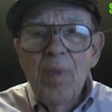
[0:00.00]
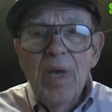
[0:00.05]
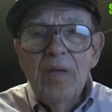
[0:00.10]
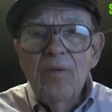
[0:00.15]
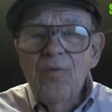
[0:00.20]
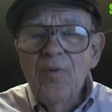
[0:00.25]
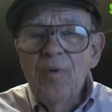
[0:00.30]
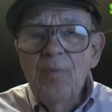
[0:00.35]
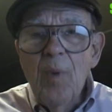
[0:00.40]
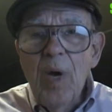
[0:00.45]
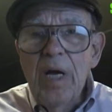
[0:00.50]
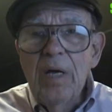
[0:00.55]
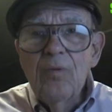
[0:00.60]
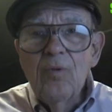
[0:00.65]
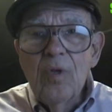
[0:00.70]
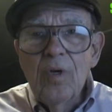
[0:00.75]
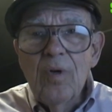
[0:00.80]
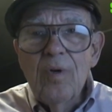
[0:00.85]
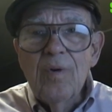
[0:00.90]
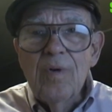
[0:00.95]
men from
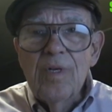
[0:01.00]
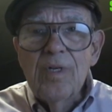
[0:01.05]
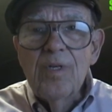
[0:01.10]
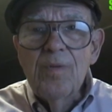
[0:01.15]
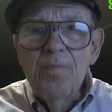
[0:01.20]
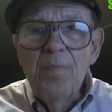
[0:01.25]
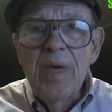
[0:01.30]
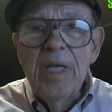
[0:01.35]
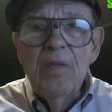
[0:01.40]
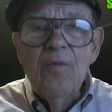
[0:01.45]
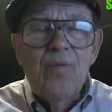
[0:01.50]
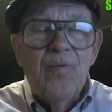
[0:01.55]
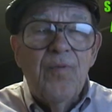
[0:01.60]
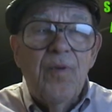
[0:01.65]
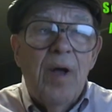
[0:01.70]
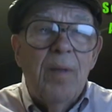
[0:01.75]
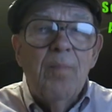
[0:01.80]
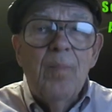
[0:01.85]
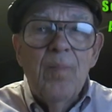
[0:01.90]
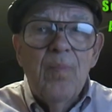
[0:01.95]
Honduras, men
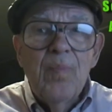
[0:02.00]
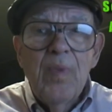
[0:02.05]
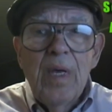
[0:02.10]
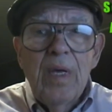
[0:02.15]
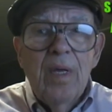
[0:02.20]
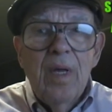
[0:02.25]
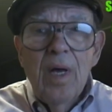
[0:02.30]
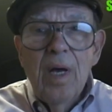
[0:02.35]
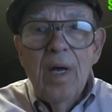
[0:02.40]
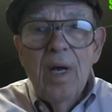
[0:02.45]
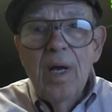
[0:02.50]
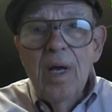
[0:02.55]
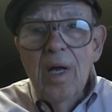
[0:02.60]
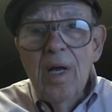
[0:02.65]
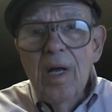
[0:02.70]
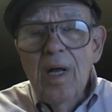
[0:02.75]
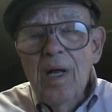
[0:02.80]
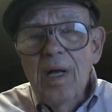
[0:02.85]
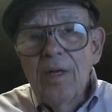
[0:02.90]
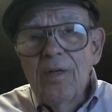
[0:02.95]
from
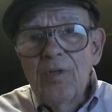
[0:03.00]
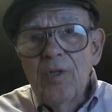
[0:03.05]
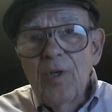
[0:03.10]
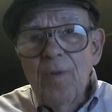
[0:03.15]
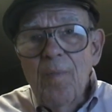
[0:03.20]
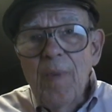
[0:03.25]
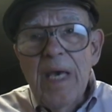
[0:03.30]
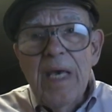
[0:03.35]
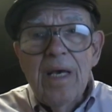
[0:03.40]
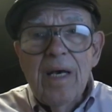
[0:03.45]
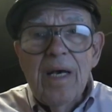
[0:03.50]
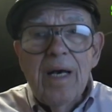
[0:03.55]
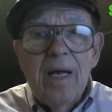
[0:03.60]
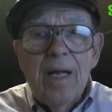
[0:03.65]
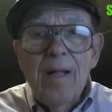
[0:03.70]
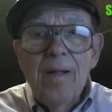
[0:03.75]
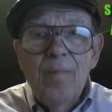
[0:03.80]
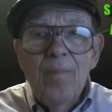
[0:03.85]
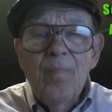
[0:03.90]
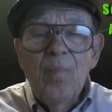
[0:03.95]

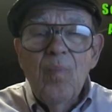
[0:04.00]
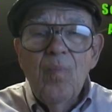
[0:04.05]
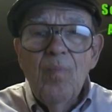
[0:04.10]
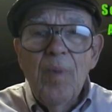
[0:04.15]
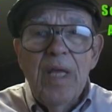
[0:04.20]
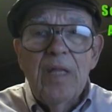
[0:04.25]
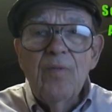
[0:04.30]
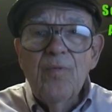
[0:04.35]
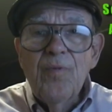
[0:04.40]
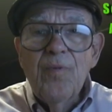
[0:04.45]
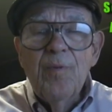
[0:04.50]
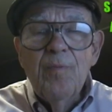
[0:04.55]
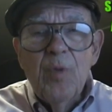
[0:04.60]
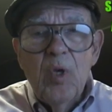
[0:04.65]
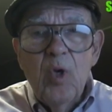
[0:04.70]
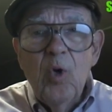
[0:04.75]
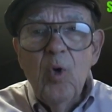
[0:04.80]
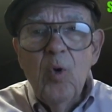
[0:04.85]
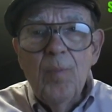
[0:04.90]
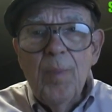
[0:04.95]
Jamaica, men from
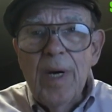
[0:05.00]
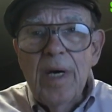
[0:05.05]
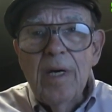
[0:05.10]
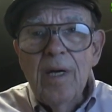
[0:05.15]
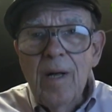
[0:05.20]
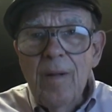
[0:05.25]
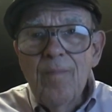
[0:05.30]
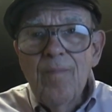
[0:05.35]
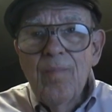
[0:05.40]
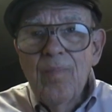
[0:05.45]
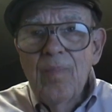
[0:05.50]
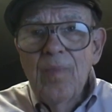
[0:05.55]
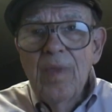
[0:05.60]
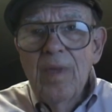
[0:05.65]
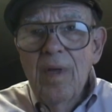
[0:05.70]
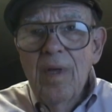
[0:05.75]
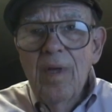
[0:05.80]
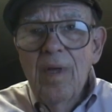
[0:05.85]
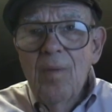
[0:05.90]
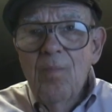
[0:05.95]
Cuba,
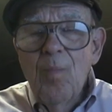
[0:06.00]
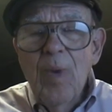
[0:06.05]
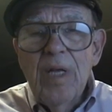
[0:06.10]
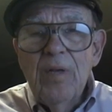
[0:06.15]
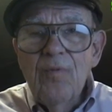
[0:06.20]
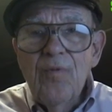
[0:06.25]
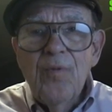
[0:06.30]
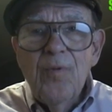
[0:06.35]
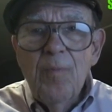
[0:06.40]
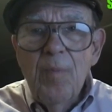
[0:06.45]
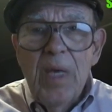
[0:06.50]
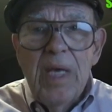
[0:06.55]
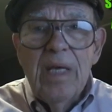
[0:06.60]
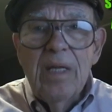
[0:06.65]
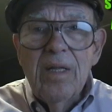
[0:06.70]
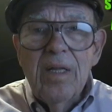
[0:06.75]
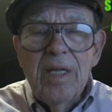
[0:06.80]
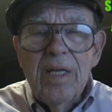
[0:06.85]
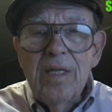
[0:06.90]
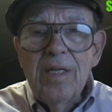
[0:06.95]
men from
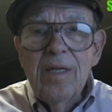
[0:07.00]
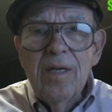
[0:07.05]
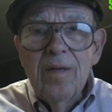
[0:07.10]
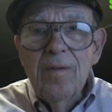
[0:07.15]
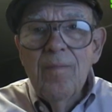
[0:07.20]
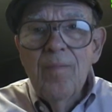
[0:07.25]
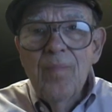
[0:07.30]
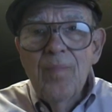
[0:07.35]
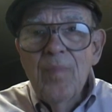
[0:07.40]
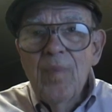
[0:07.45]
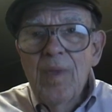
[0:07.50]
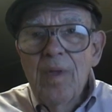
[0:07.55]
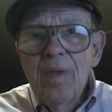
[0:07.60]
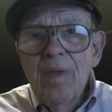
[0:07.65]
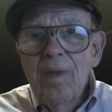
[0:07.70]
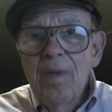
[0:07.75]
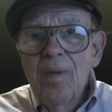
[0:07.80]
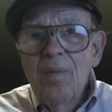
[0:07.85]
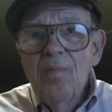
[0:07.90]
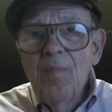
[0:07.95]
England,
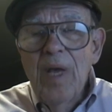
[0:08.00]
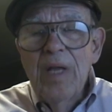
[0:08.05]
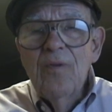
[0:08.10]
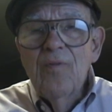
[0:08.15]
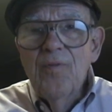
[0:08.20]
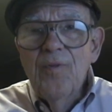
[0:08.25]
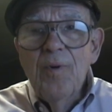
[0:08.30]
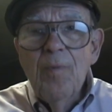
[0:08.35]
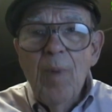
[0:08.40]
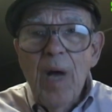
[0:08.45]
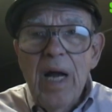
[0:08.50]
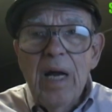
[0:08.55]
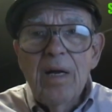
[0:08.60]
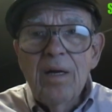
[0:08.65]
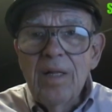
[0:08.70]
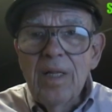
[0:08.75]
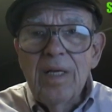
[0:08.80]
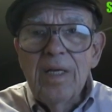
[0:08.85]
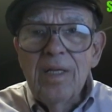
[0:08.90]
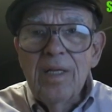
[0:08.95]
men from
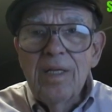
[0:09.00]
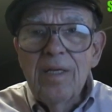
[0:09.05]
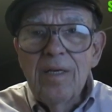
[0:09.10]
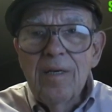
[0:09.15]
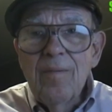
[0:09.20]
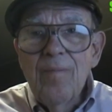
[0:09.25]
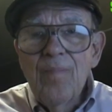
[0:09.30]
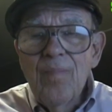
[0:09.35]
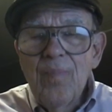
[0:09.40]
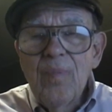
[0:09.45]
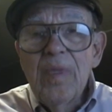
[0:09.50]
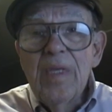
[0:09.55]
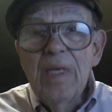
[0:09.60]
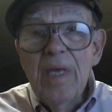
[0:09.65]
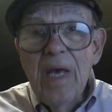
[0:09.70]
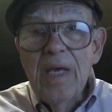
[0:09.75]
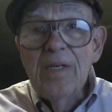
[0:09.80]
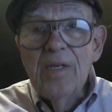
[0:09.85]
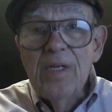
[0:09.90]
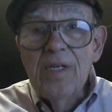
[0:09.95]
Ireland.
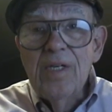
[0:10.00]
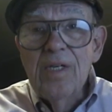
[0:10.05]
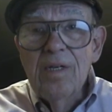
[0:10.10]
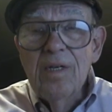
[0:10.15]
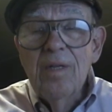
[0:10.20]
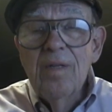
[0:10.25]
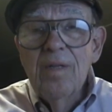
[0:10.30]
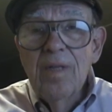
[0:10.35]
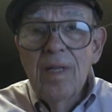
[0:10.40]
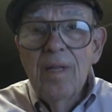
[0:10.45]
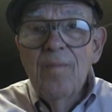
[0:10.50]
Yes,